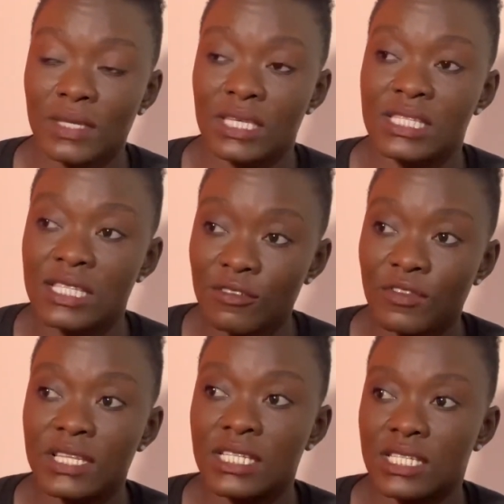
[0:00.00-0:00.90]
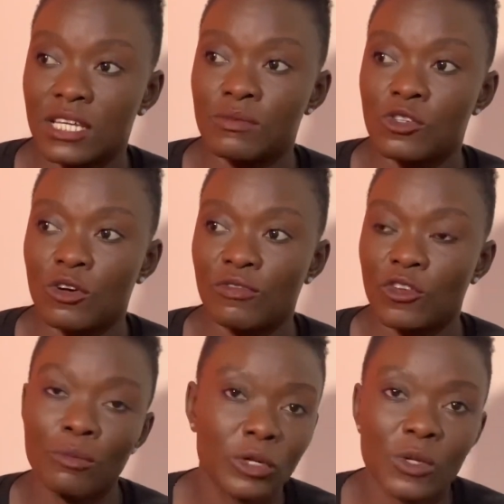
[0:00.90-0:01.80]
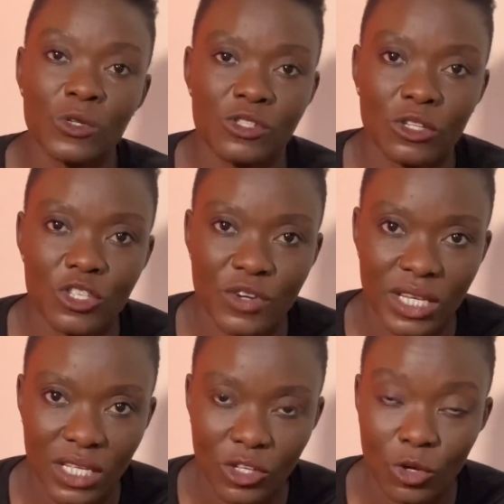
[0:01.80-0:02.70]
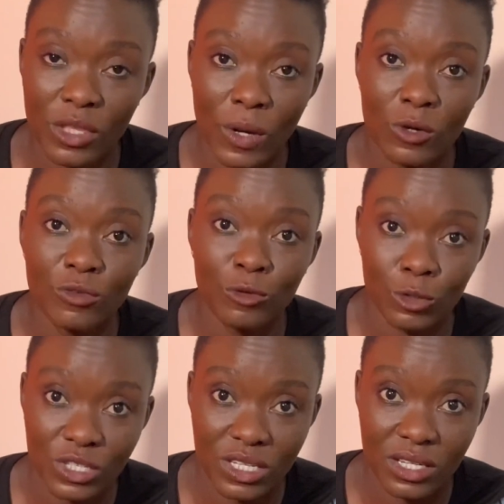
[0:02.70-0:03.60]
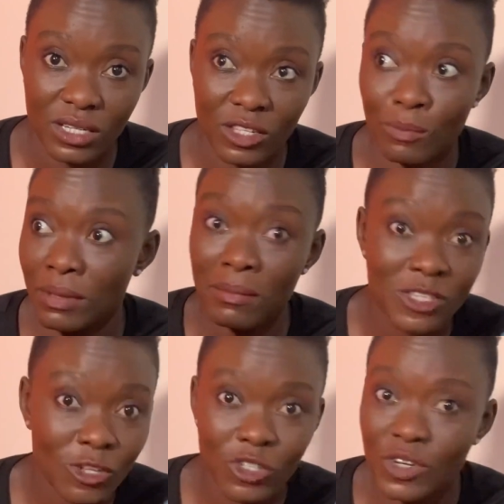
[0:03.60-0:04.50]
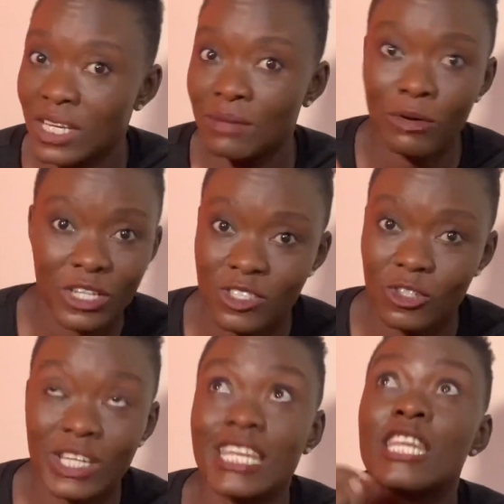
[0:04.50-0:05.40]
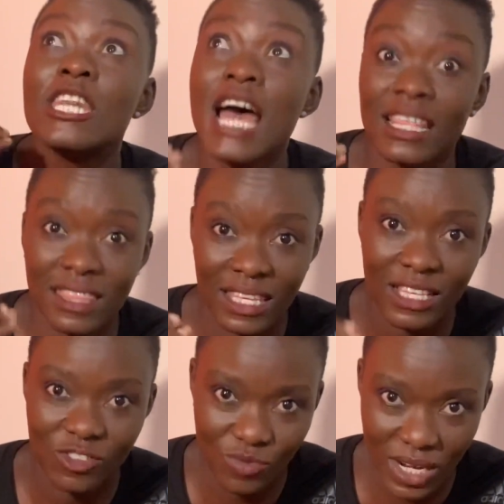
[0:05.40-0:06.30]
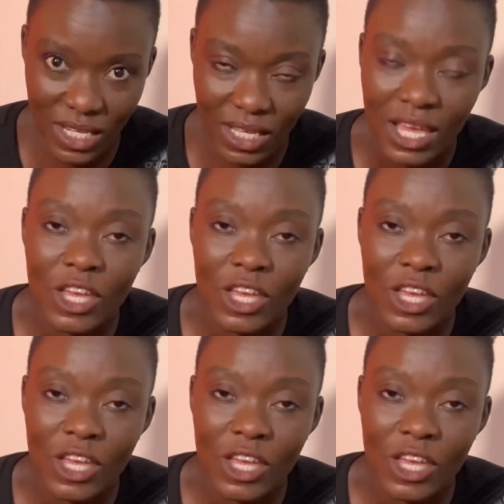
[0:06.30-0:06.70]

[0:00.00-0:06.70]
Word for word: it's different in terms of your body was not ready you're the one who forced your baby's not ready body's not ready nothing is ready